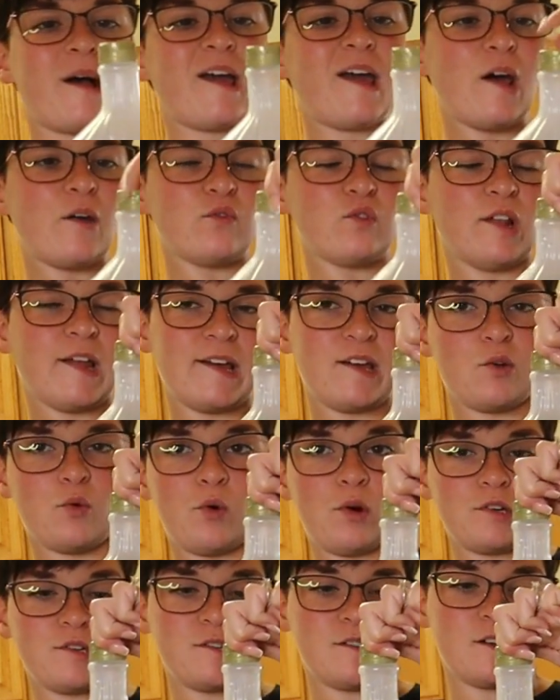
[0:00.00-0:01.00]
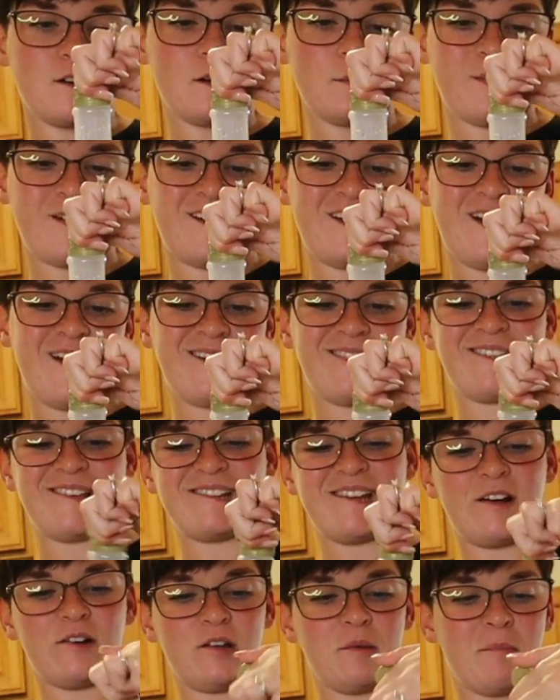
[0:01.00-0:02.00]
I have light corn syrup. I highly
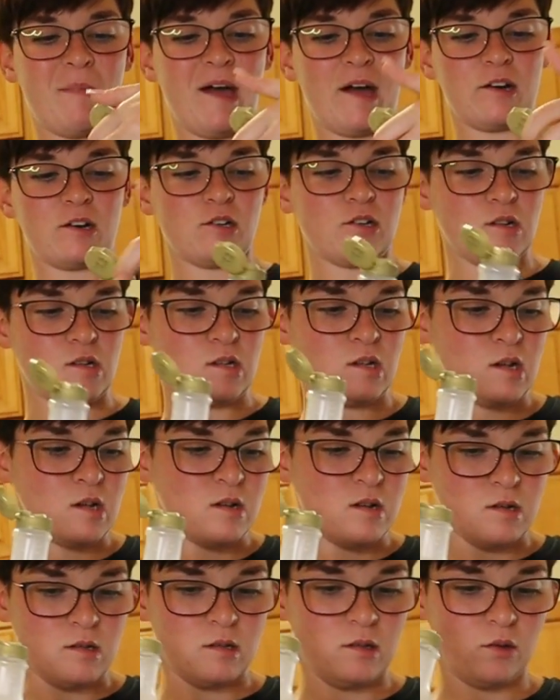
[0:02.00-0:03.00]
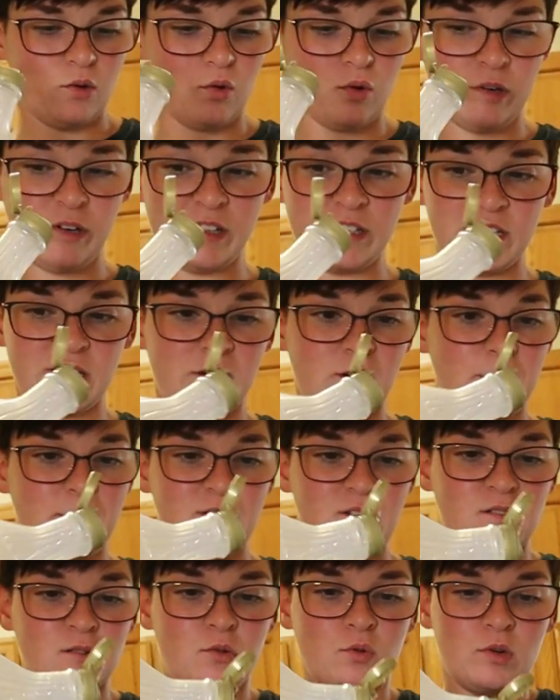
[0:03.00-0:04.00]
doubt it matters. Corn syrup
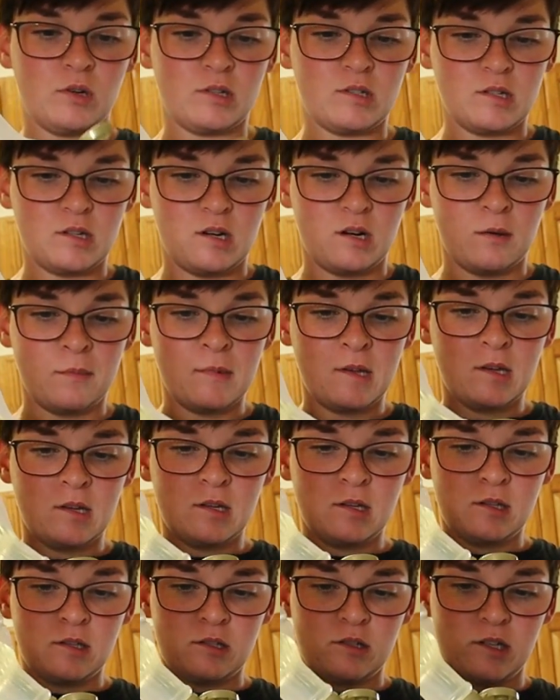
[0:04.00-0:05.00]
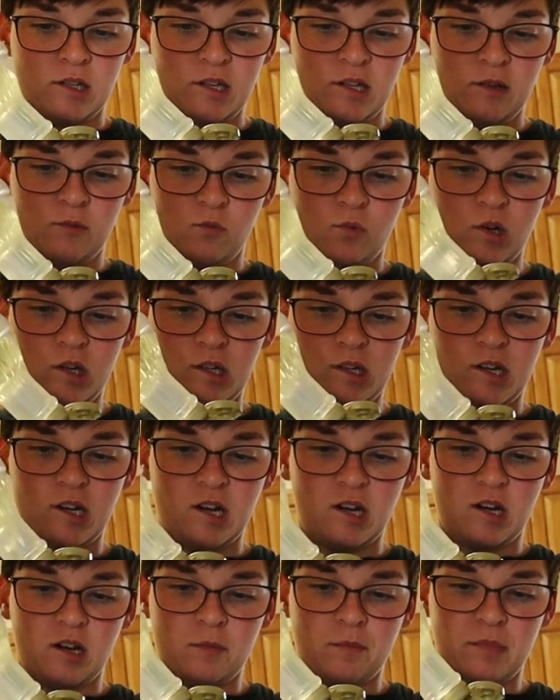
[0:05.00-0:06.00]
is corn syrup. So I need 1
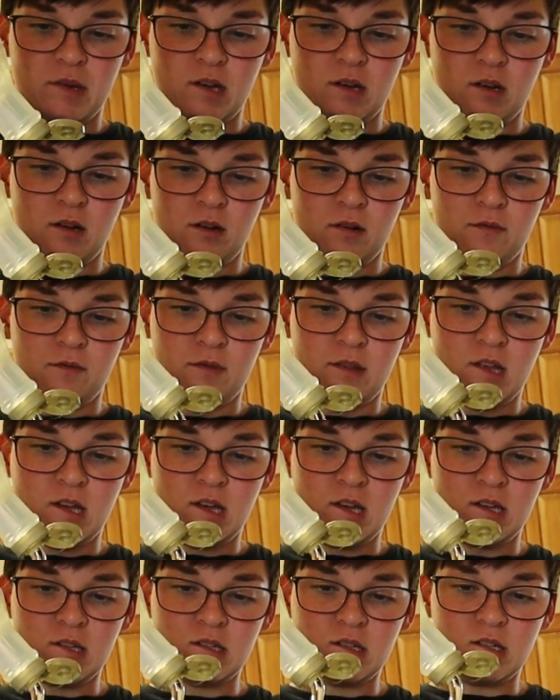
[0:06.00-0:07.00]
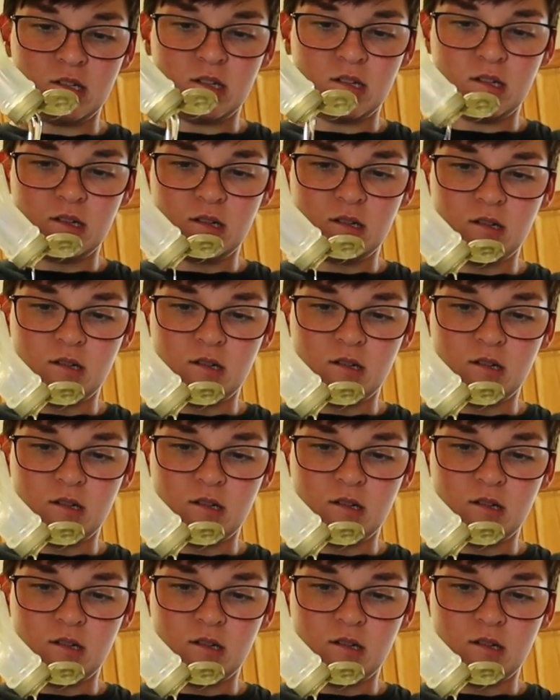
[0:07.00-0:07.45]
cup of this.